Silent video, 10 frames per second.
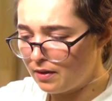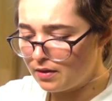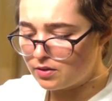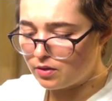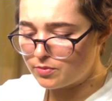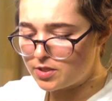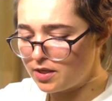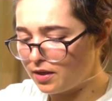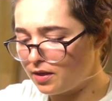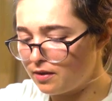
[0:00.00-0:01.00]
So I'm
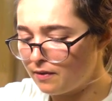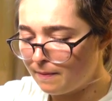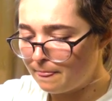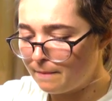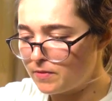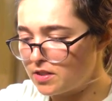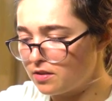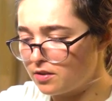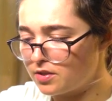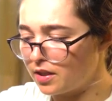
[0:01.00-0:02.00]
seeing
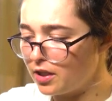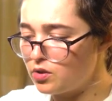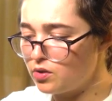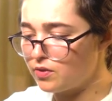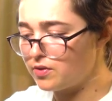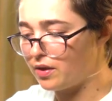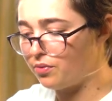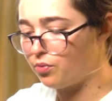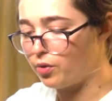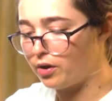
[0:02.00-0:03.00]
there's like issues of
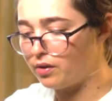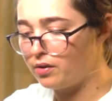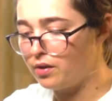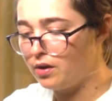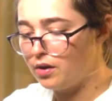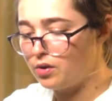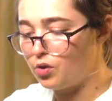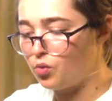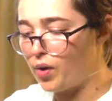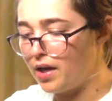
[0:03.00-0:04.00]
self-worth.
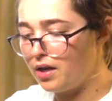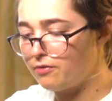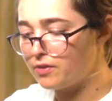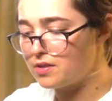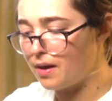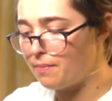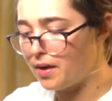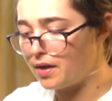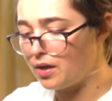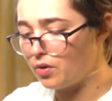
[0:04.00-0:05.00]
You're waiting for
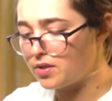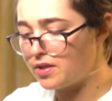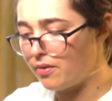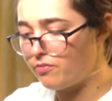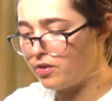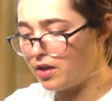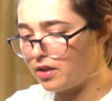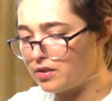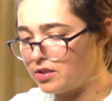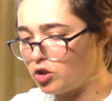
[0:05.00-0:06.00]
somebody or
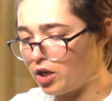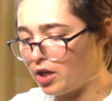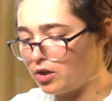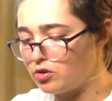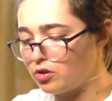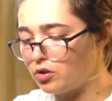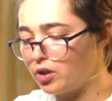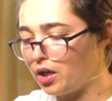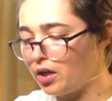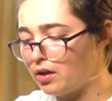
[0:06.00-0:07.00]
something to change. You're
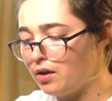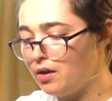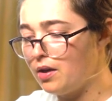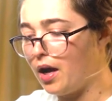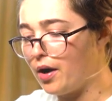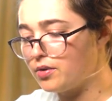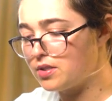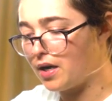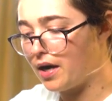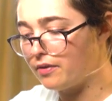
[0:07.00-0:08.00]
looking
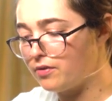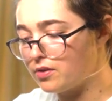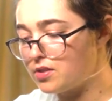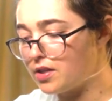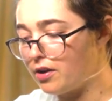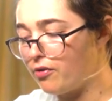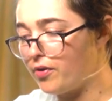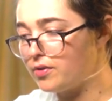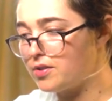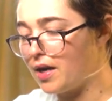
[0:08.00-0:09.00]
outside of yourself,
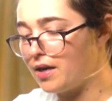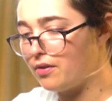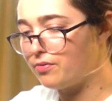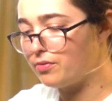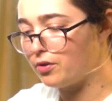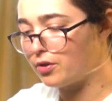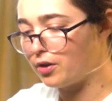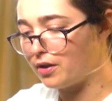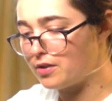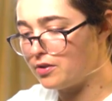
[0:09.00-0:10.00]
outside of your
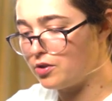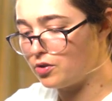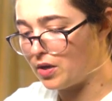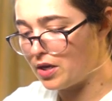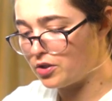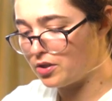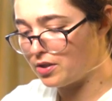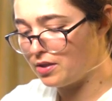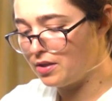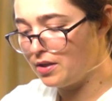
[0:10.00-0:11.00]
current
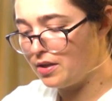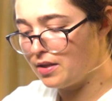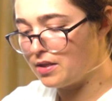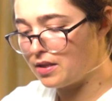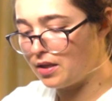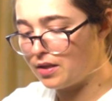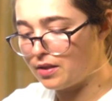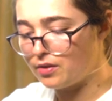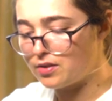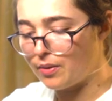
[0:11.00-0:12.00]
situation, thinking
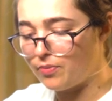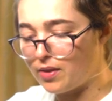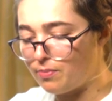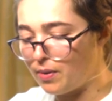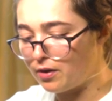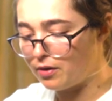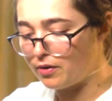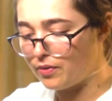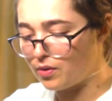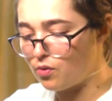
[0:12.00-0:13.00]
that there's something better
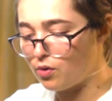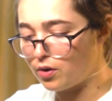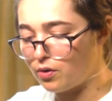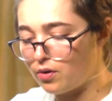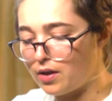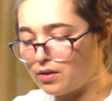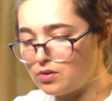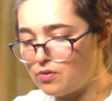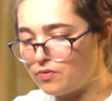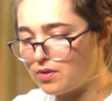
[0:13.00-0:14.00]
around the corner, or that
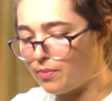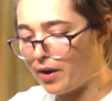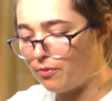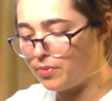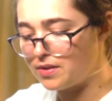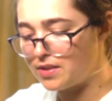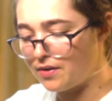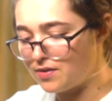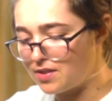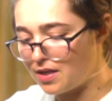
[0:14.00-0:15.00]
you've somehow been
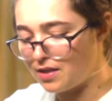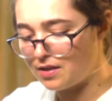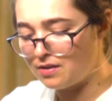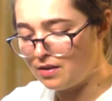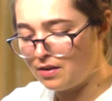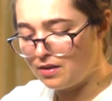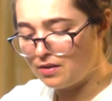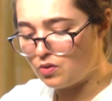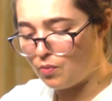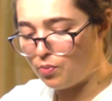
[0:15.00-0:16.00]
devastated
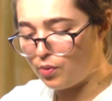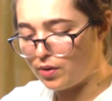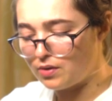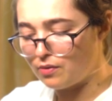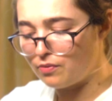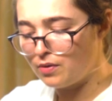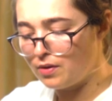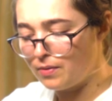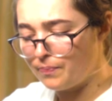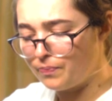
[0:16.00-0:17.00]
to a point of
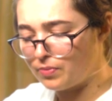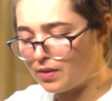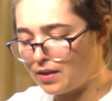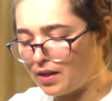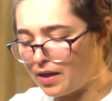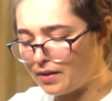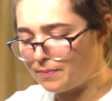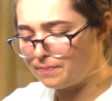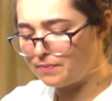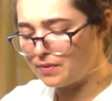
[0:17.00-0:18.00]
like
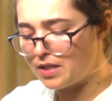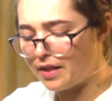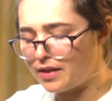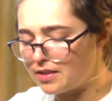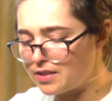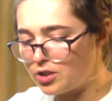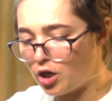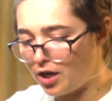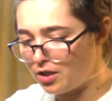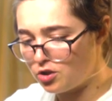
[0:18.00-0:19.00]
nothing is
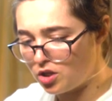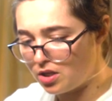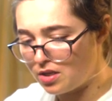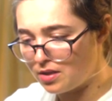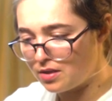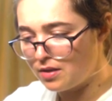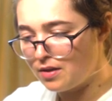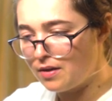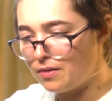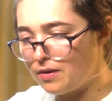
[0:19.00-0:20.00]
changing.
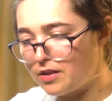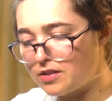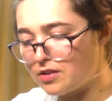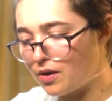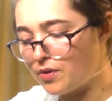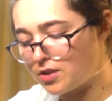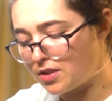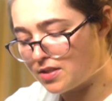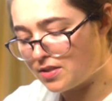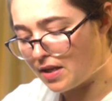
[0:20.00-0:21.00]
This is always going
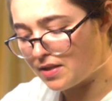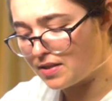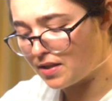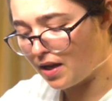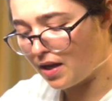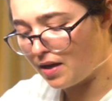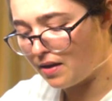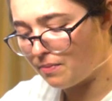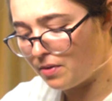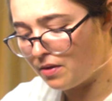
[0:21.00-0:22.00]
to stay the
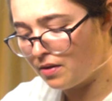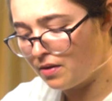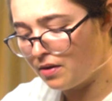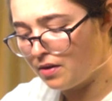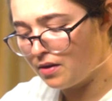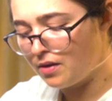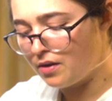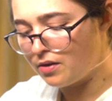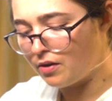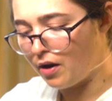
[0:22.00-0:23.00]
same.
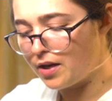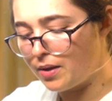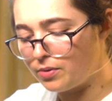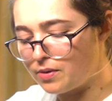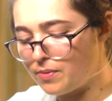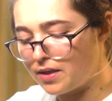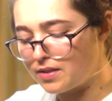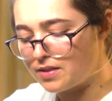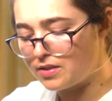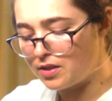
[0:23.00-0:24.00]
You're unable to make a
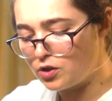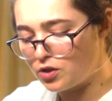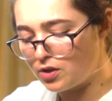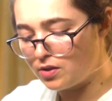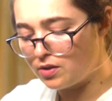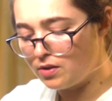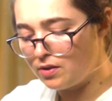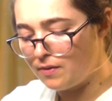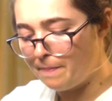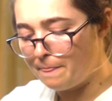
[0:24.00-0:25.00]
decision.
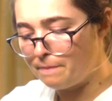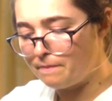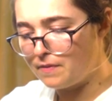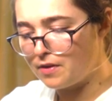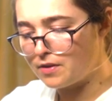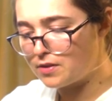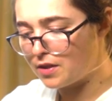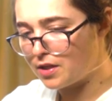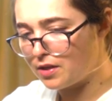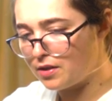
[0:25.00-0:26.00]
There's
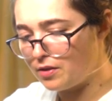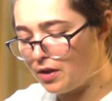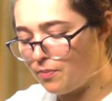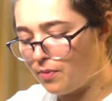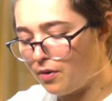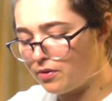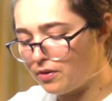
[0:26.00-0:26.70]
like, in both